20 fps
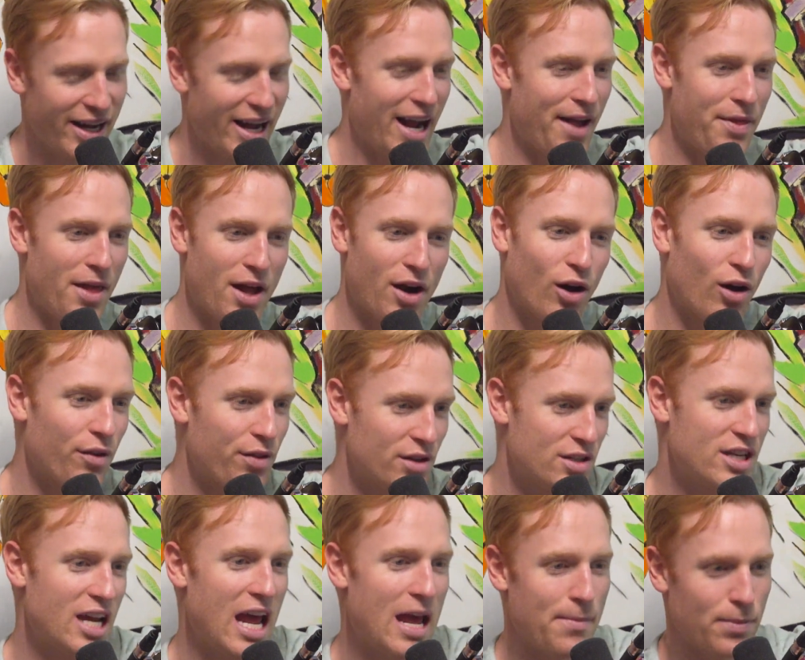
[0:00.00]
and then all the
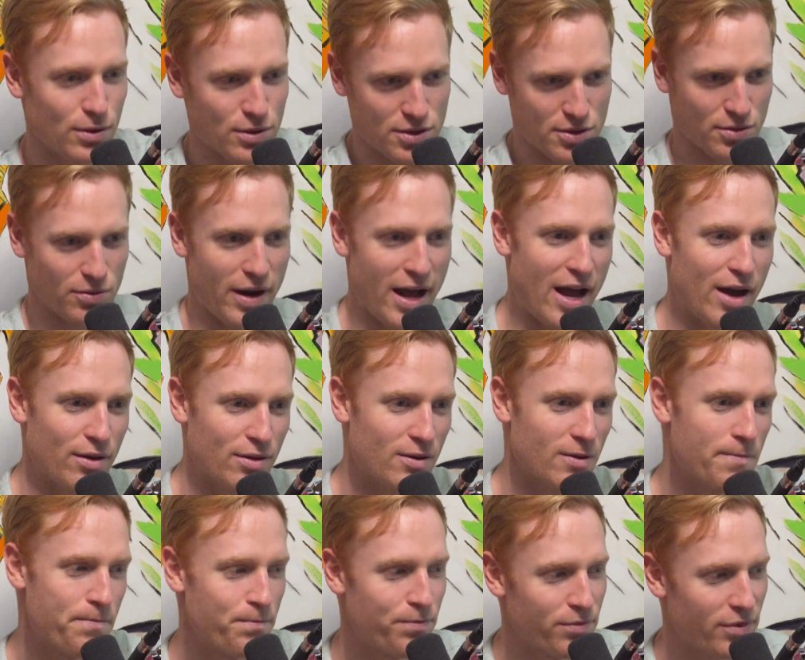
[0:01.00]
tables
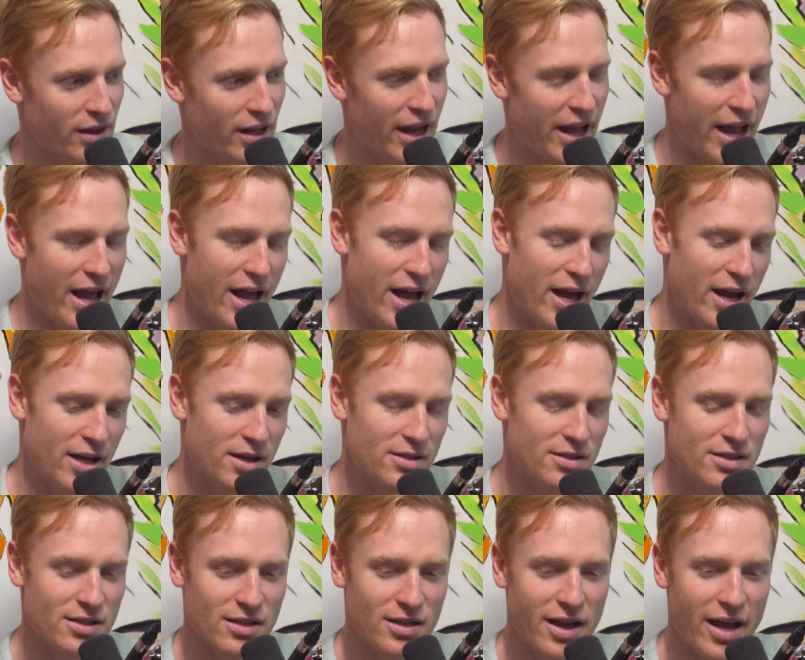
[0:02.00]
around.
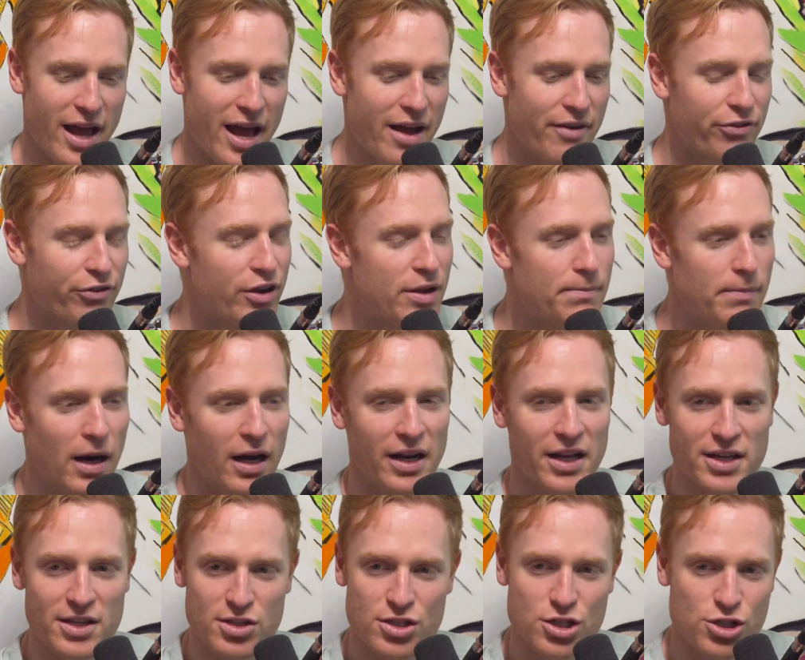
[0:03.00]
and
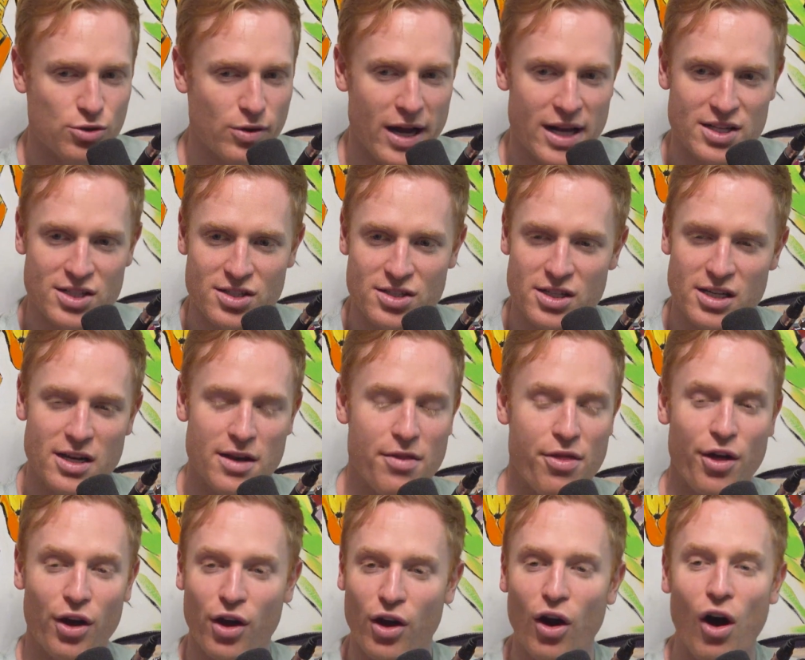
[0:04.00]
everybody is dressed in
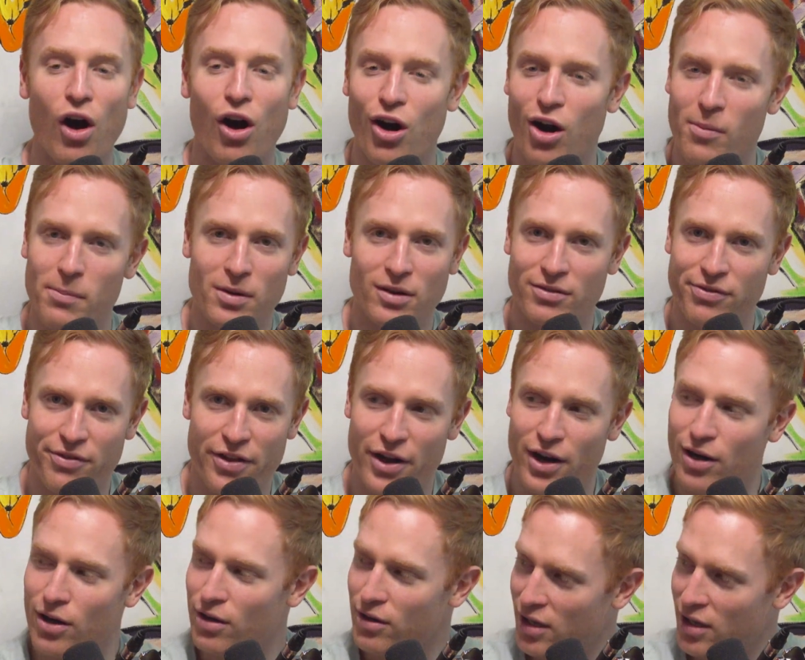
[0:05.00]
the garb of their